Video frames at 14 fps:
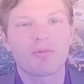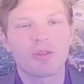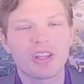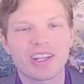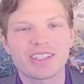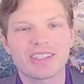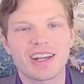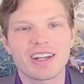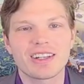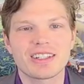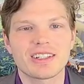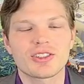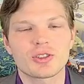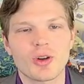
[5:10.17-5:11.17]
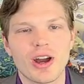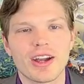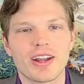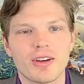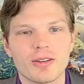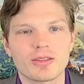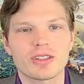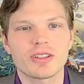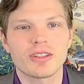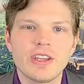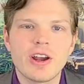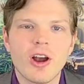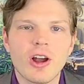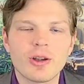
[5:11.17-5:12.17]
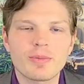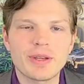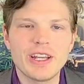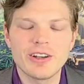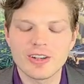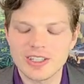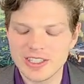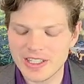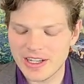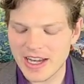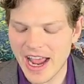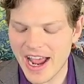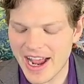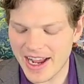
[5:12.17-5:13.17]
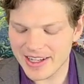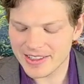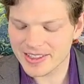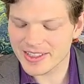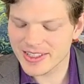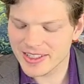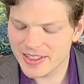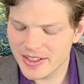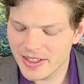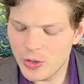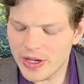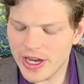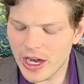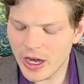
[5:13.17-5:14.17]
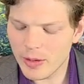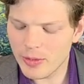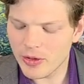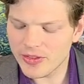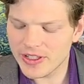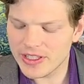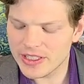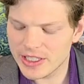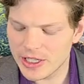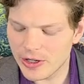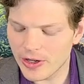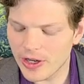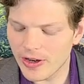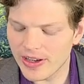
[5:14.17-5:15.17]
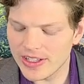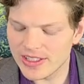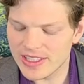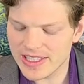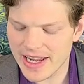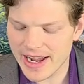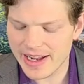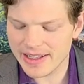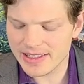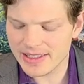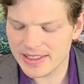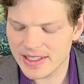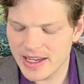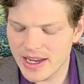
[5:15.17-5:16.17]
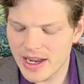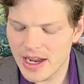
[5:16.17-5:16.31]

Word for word: I'm really excited to try it out. Vigard Peterson asks, do you care about the interior and sets?